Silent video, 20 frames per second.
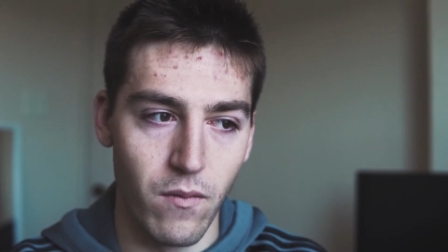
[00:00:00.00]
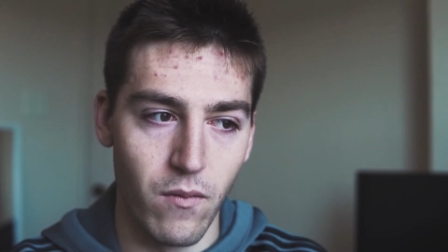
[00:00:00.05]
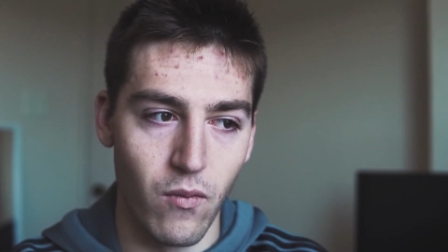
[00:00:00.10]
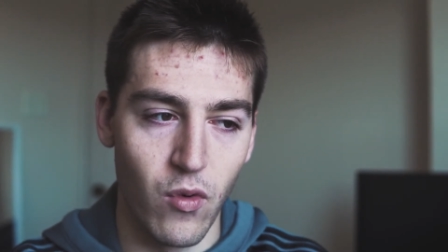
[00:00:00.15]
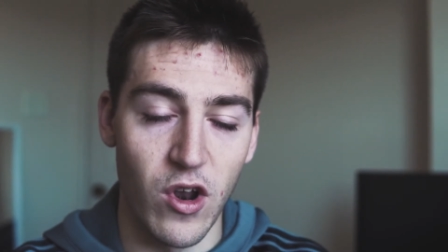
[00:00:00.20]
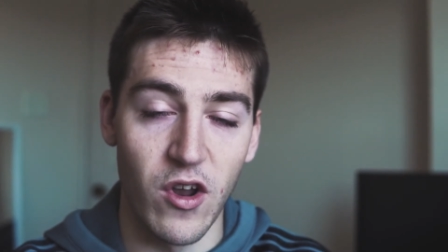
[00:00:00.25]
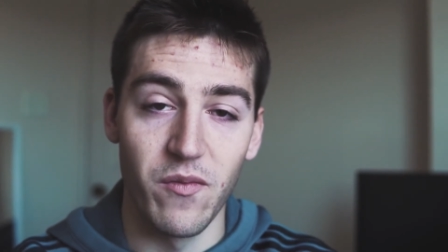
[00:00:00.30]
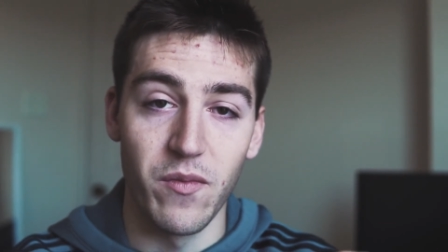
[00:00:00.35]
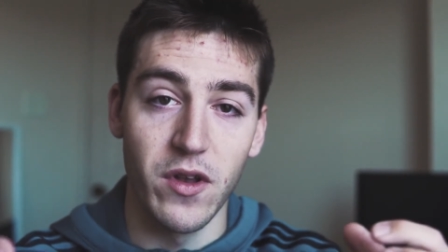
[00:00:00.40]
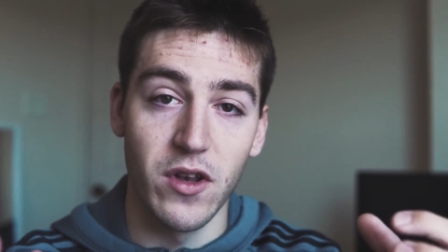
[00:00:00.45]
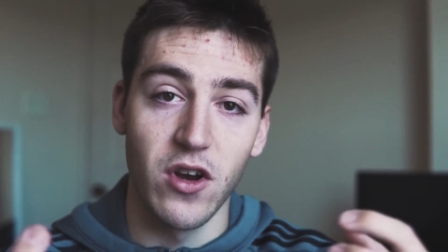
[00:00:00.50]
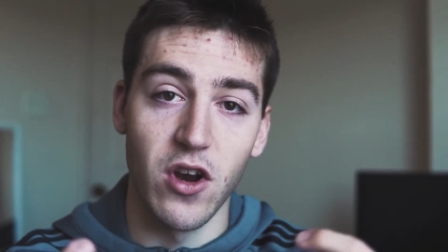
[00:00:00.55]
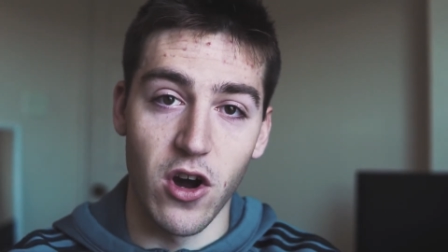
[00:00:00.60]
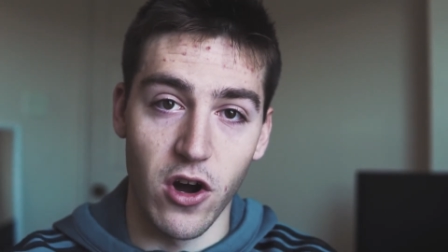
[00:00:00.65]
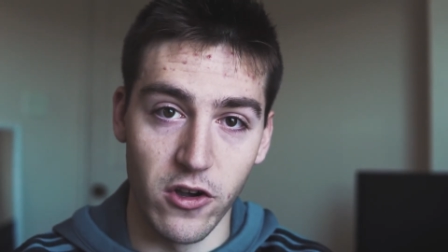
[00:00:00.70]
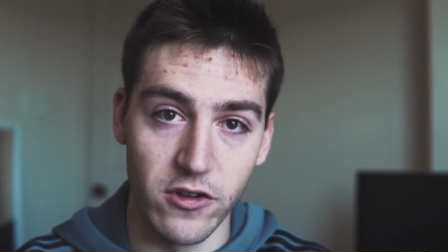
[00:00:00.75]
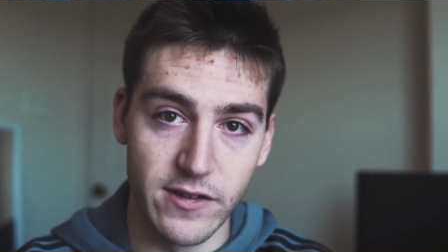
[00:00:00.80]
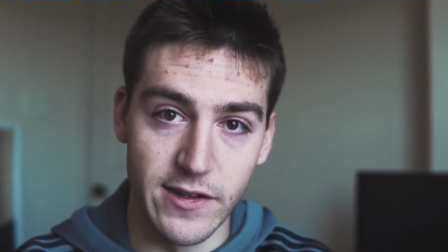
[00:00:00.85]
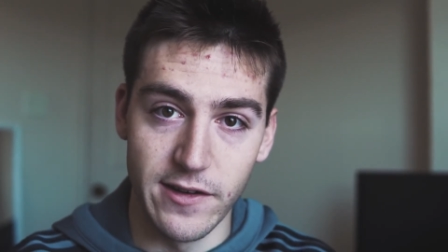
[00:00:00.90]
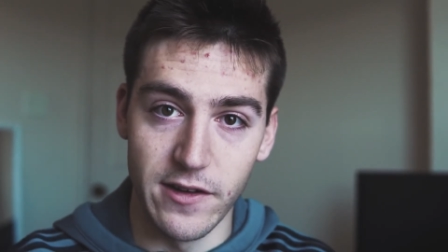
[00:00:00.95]
what I've been
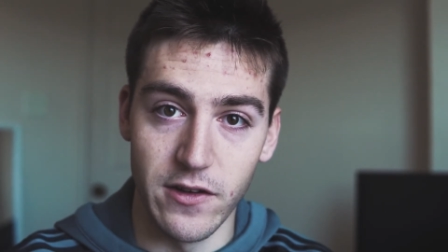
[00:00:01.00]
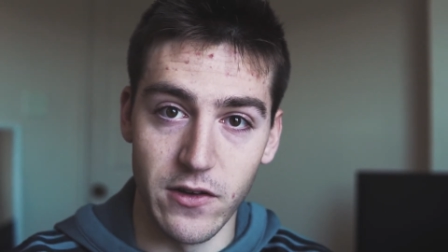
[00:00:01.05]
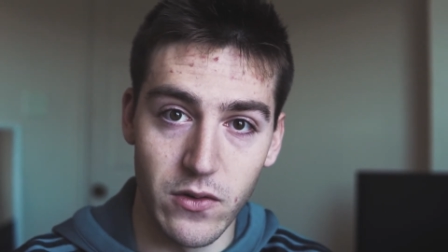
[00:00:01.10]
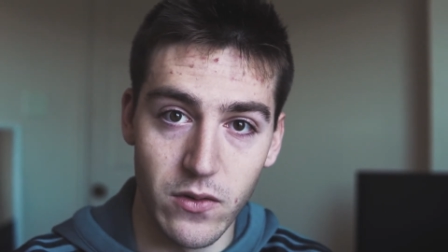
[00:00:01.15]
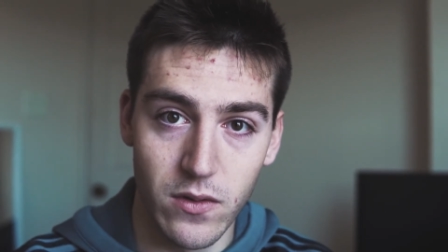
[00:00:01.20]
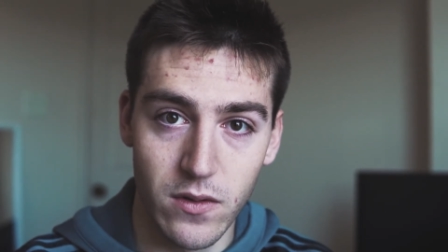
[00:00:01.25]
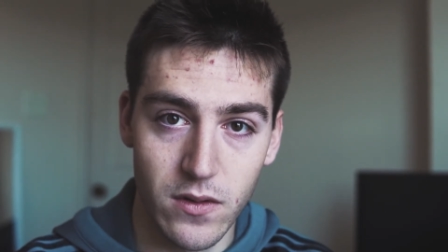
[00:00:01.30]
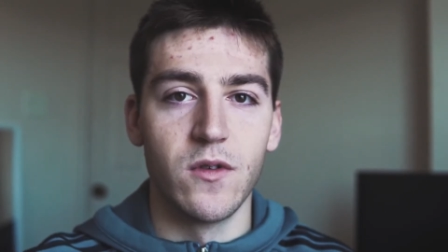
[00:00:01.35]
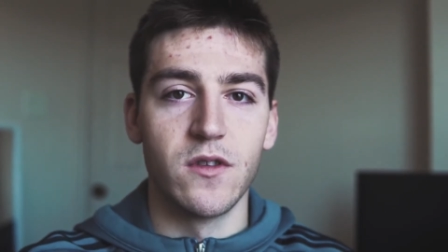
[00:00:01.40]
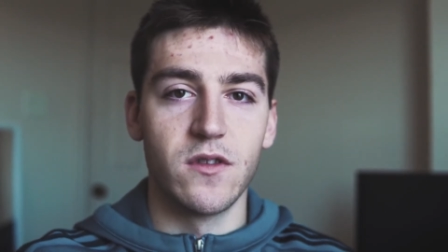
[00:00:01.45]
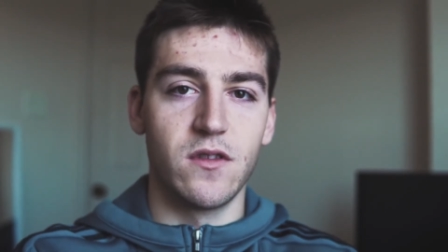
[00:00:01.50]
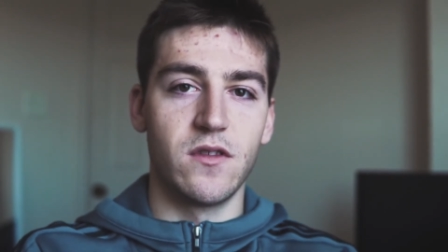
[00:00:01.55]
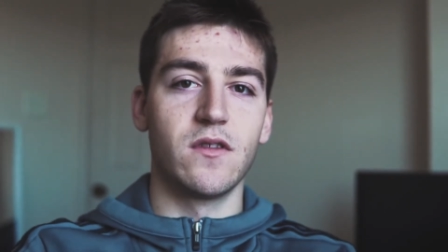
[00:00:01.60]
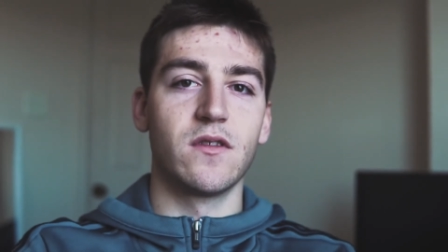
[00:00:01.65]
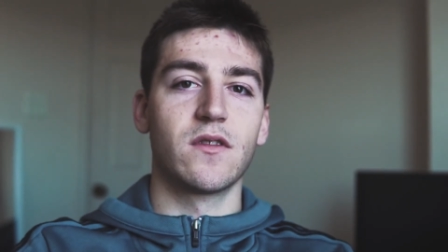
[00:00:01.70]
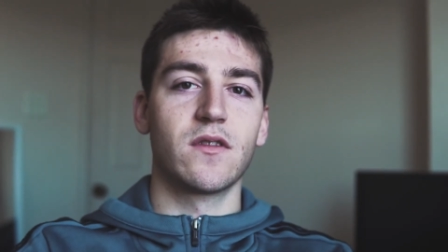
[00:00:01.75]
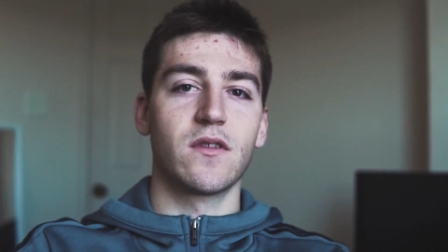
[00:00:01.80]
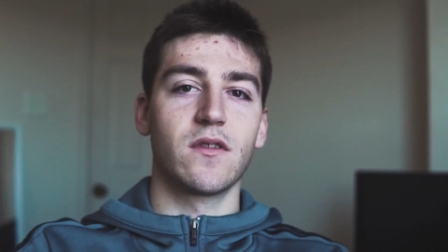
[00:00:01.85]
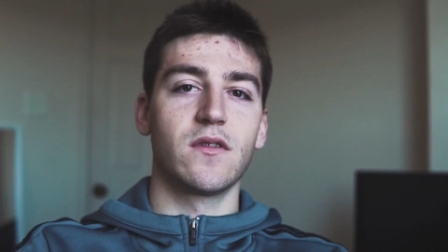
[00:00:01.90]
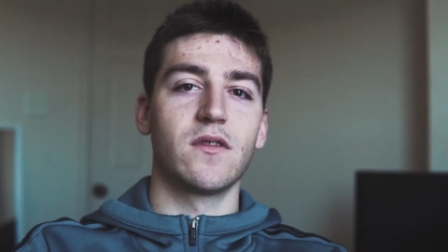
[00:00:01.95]
called to do. But
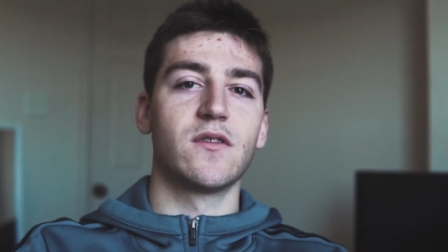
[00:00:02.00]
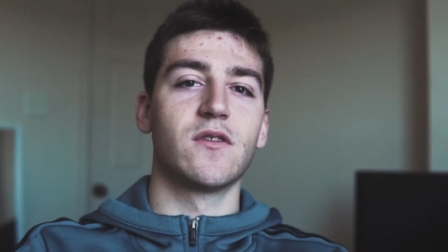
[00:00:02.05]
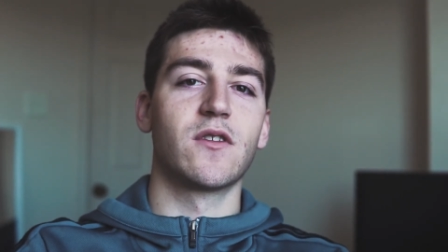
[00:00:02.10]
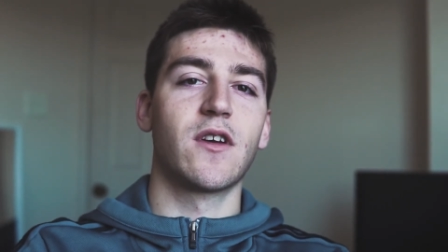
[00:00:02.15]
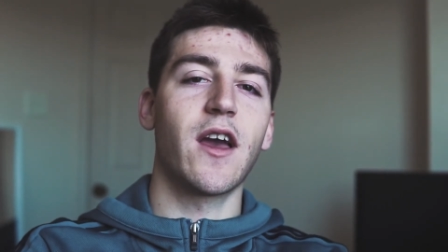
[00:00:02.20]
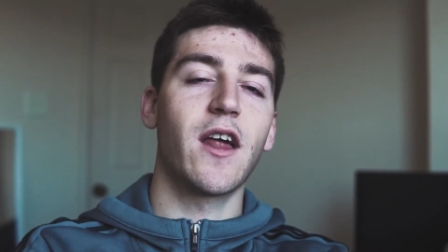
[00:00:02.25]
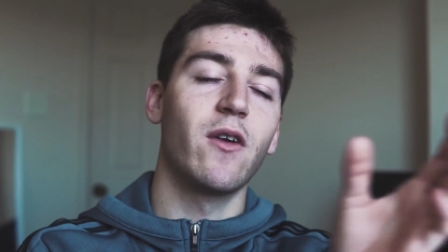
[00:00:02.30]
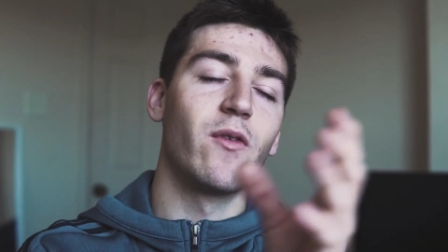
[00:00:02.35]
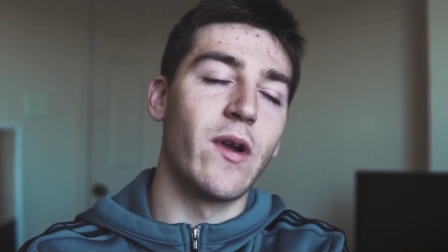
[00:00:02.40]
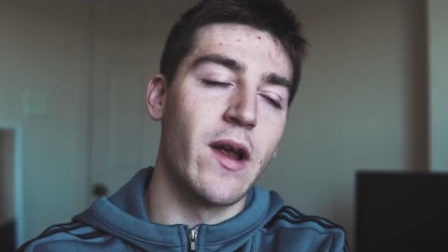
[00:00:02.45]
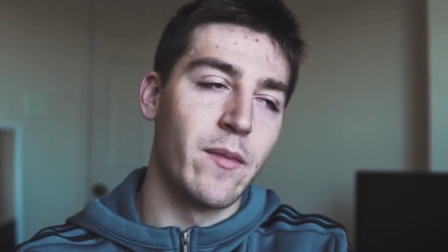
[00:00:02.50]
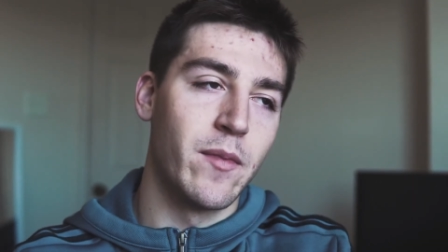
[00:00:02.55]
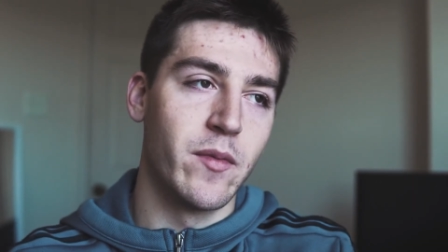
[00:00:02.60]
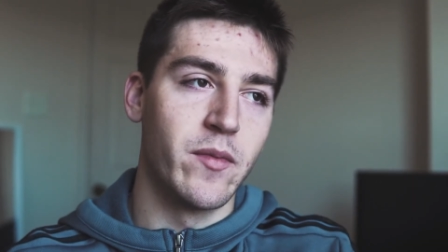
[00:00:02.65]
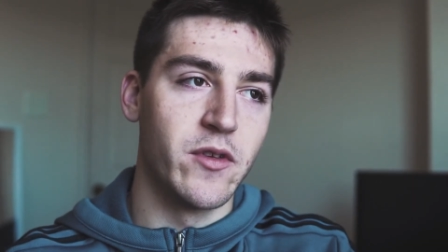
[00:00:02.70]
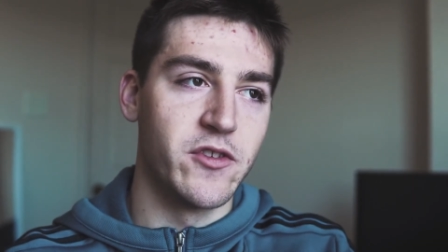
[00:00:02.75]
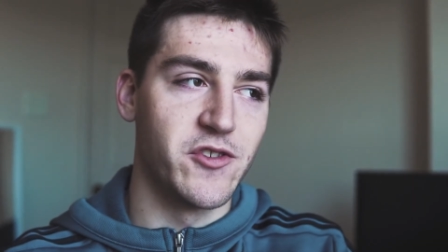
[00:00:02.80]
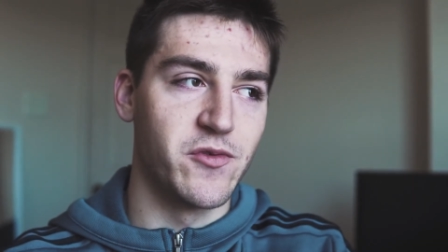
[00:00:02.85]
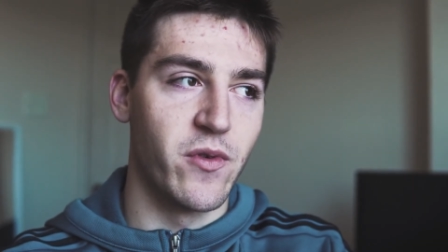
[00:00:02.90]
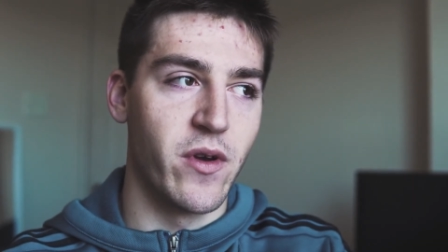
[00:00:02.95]
to kind of wrap up
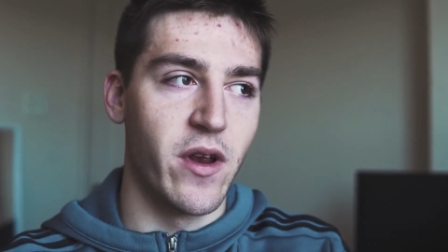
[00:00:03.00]
this